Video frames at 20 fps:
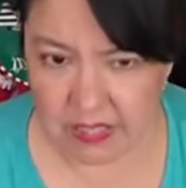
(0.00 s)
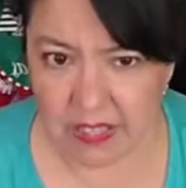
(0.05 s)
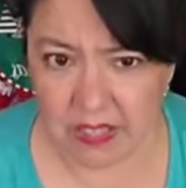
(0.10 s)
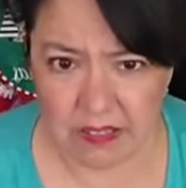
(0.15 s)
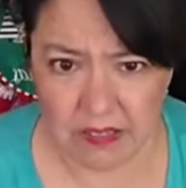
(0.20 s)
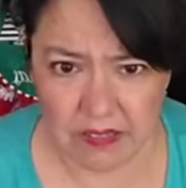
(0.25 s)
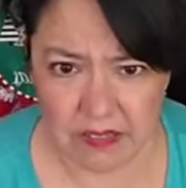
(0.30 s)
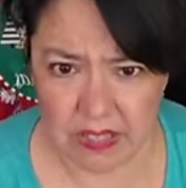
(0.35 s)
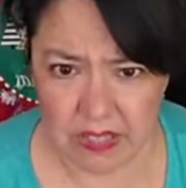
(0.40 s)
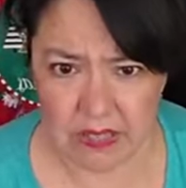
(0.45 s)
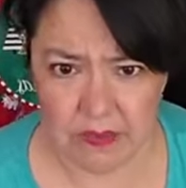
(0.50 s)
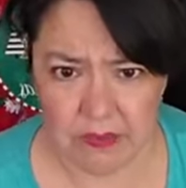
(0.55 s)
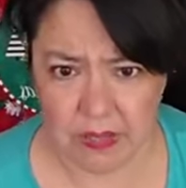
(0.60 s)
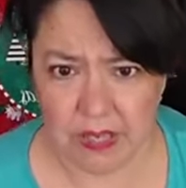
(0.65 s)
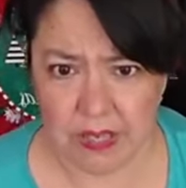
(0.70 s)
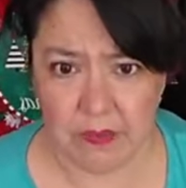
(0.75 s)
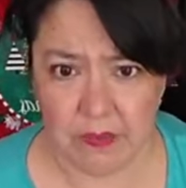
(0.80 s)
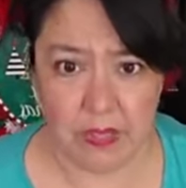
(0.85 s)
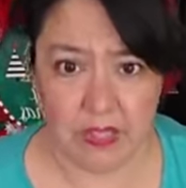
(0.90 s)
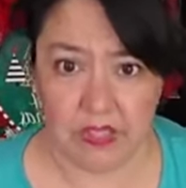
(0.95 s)
How did
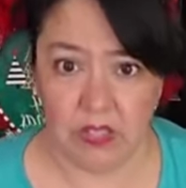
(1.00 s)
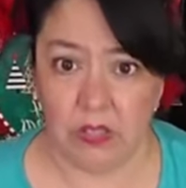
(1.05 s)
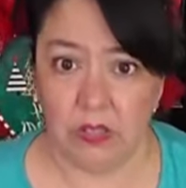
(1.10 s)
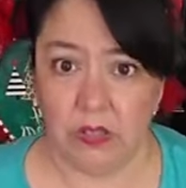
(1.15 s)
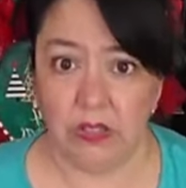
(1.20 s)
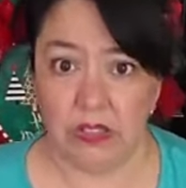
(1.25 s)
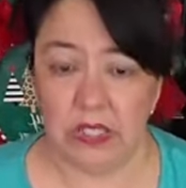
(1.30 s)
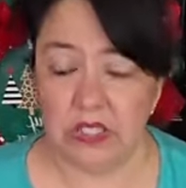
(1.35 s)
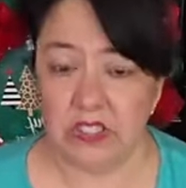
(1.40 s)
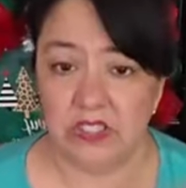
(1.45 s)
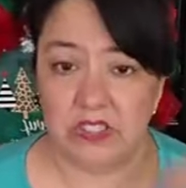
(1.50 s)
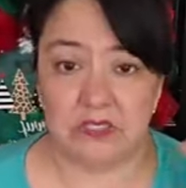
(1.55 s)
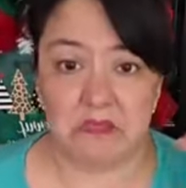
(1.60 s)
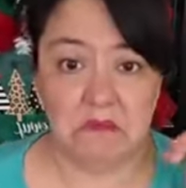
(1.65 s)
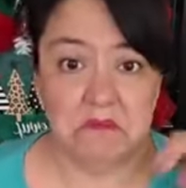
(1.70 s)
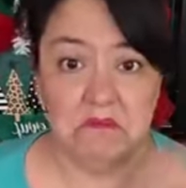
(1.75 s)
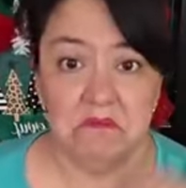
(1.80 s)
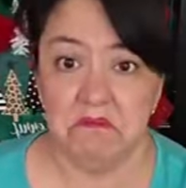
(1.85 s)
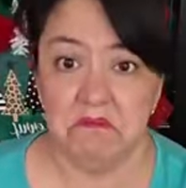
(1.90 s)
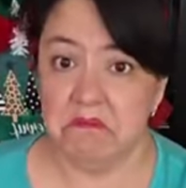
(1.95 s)
we totally just
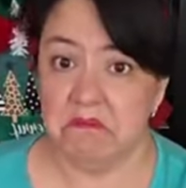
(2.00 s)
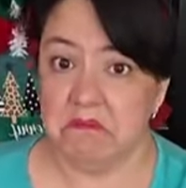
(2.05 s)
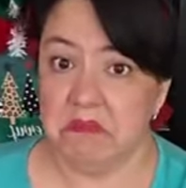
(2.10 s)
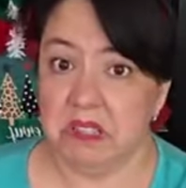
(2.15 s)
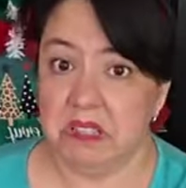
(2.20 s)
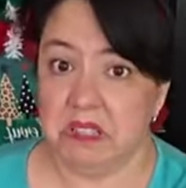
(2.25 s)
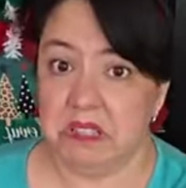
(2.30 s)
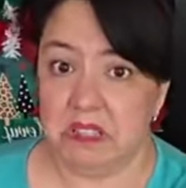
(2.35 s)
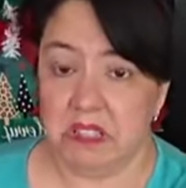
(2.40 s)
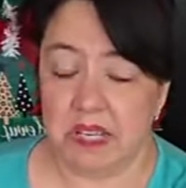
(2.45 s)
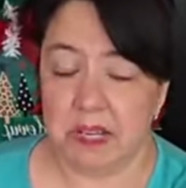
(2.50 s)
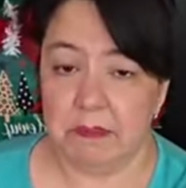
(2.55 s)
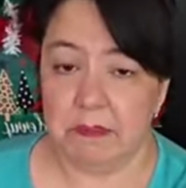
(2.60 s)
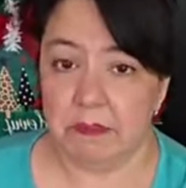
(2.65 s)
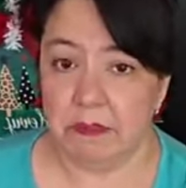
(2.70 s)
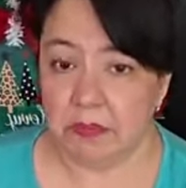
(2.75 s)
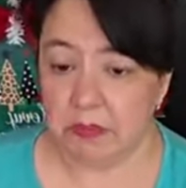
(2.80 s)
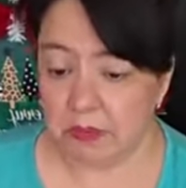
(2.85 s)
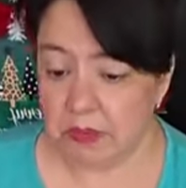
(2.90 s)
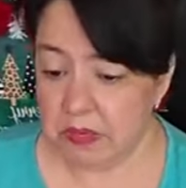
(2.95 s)
skip
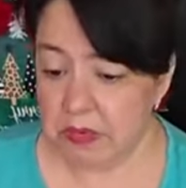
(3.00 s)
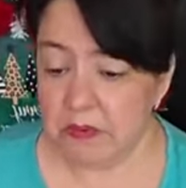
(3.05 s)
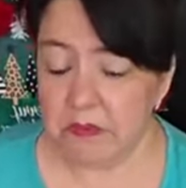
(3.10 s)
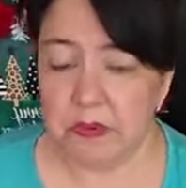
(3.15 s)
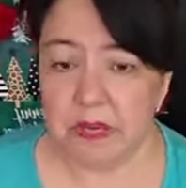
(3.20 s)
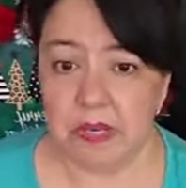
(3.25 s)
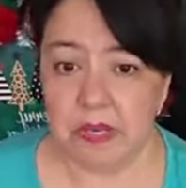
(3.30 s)
through,